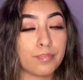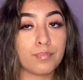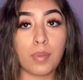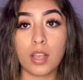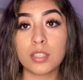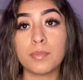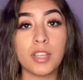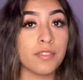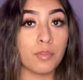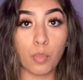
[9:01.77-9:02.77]

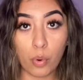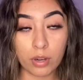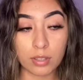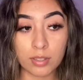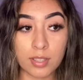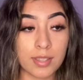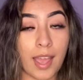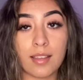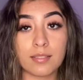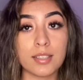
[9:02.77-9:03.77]
possibly even more than that. Cause